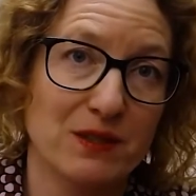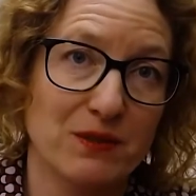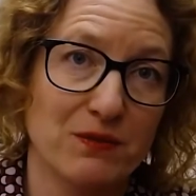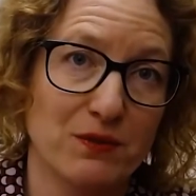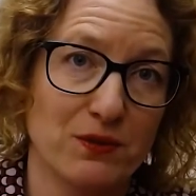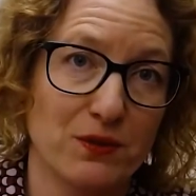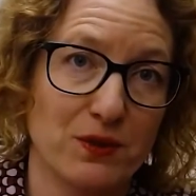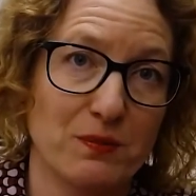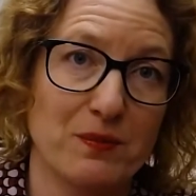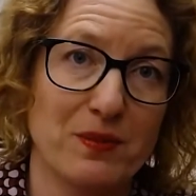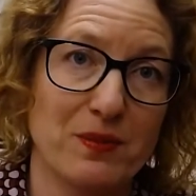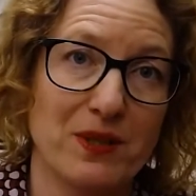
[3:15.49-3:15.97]
for
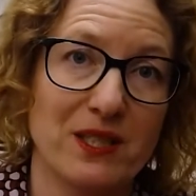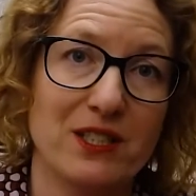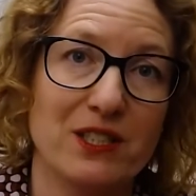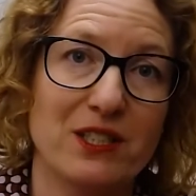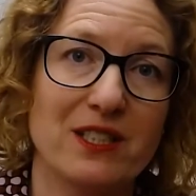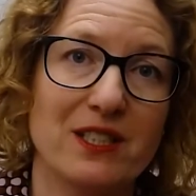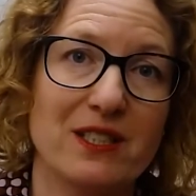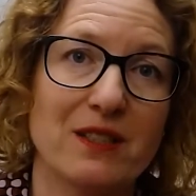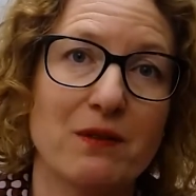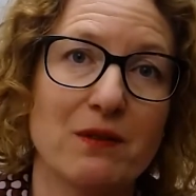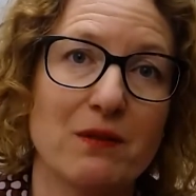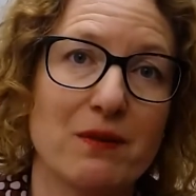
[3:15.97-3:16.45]
the
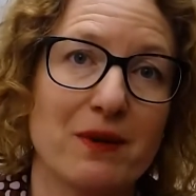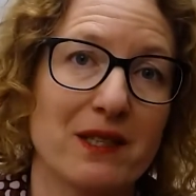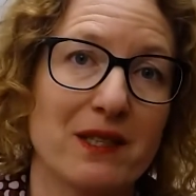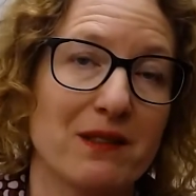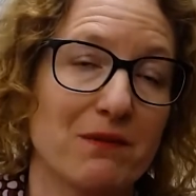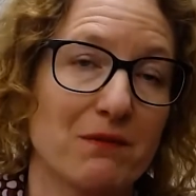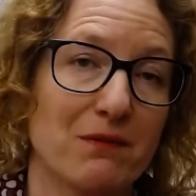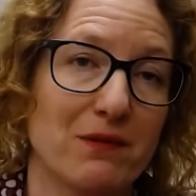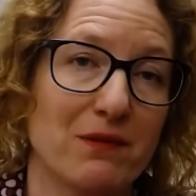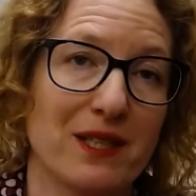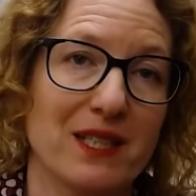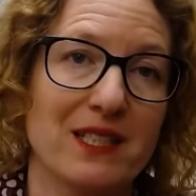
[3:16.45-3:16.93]
pitching
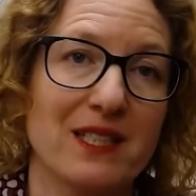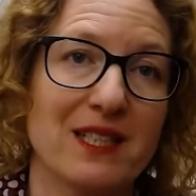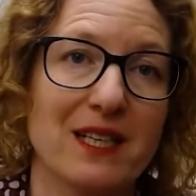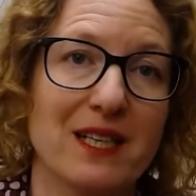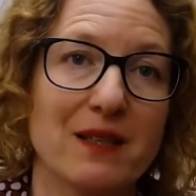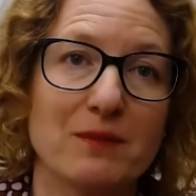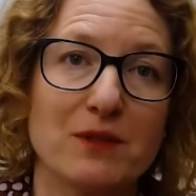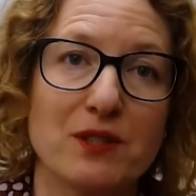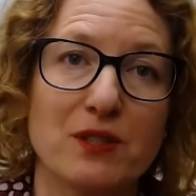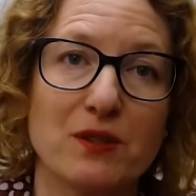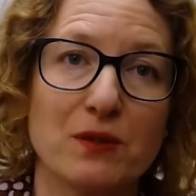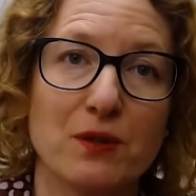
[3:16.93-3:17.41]
when it
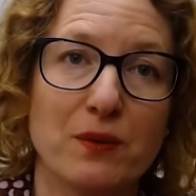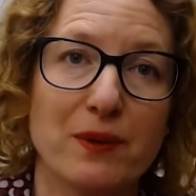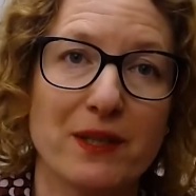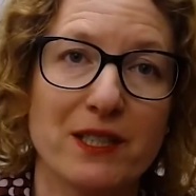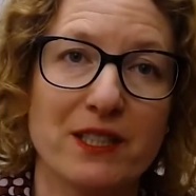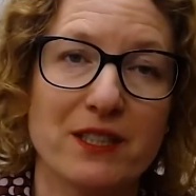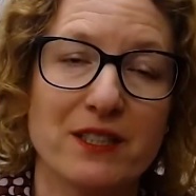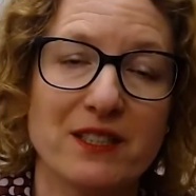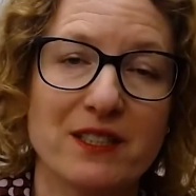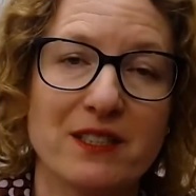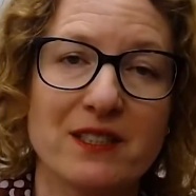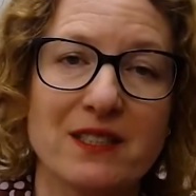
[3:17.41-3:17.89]
comes to
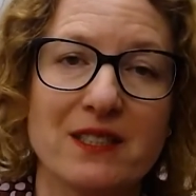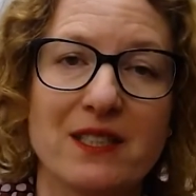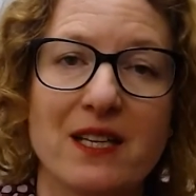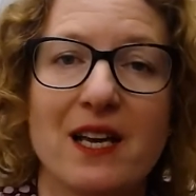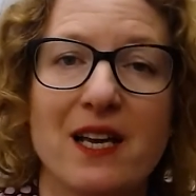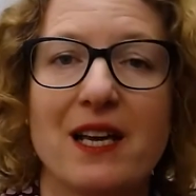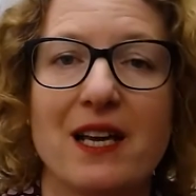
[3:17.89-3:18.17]
questions.